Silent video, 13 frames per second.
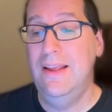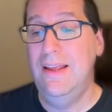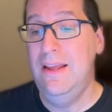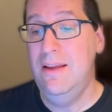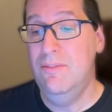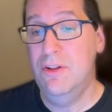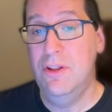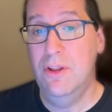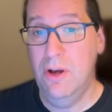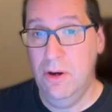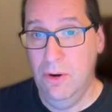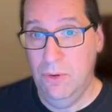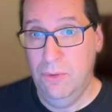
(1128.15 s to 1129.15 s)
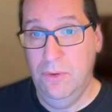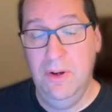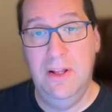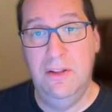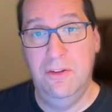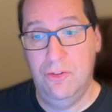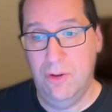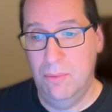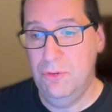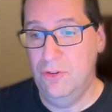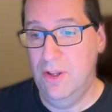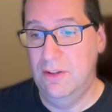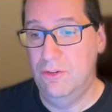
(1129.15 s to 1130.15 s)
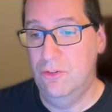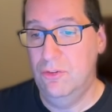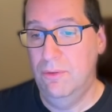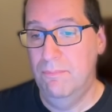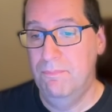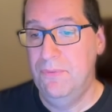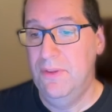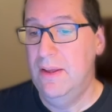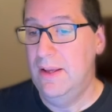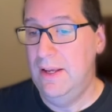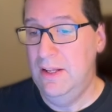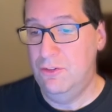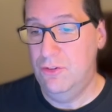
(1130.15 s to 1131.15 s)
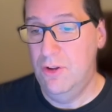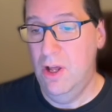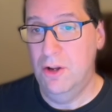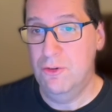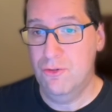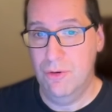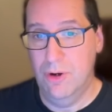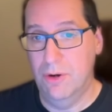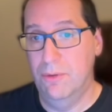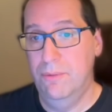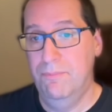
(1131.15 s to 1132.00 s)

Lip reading: even though in some sense it's not true.